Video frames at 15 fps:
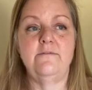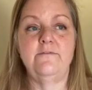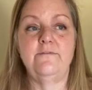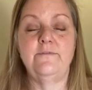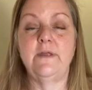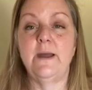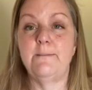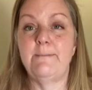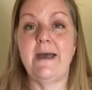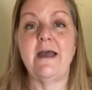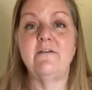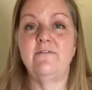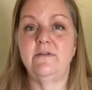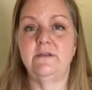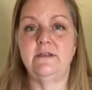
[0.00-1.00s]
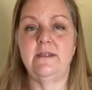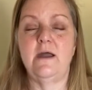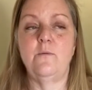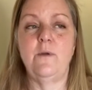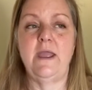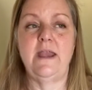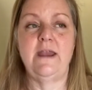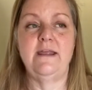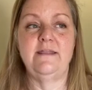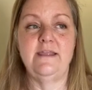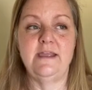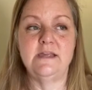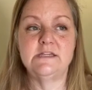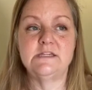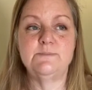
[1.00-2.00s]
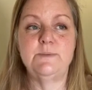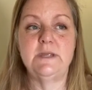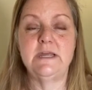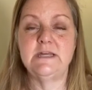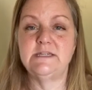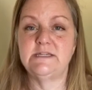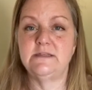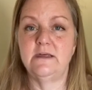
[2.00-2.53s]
come back feeling that way. And I think it's because